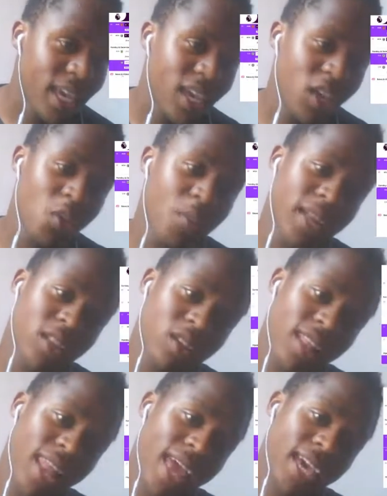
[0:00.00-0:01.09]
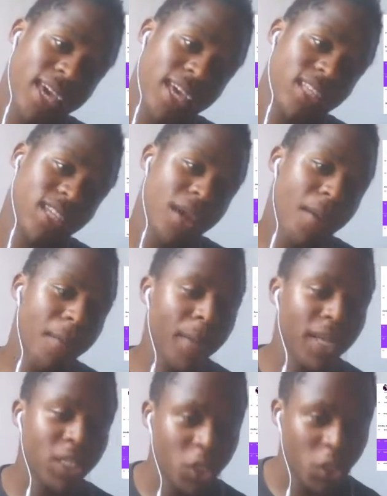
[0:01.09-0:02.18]
You might not like it,
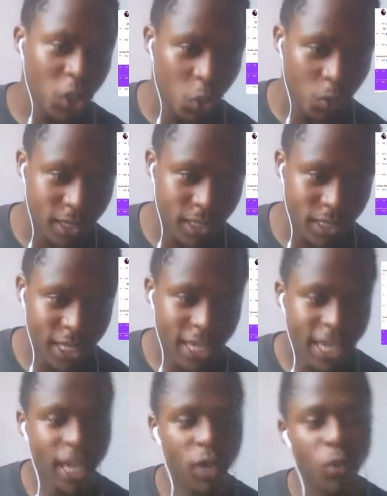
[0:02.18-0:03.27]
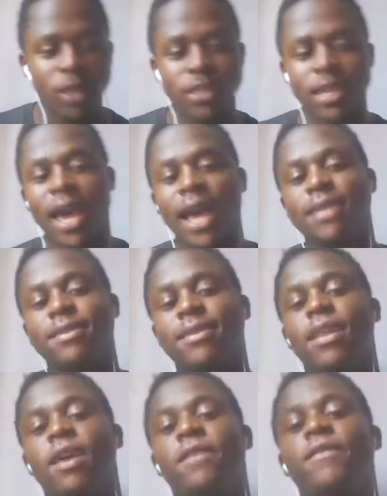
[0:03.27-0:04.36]
but you know it. It was
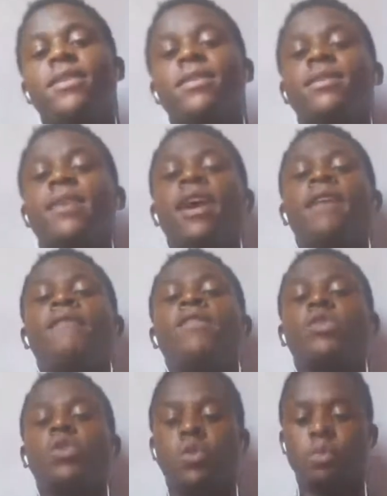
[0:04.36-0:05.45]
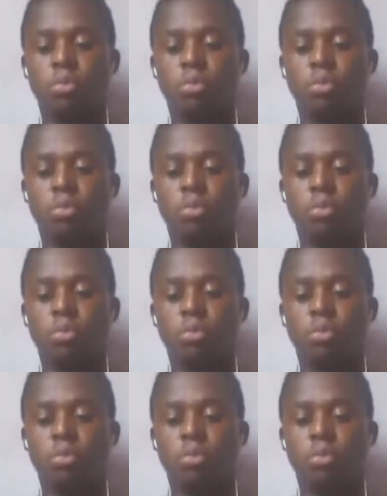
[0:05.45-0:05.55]
Arsenal versus Everton.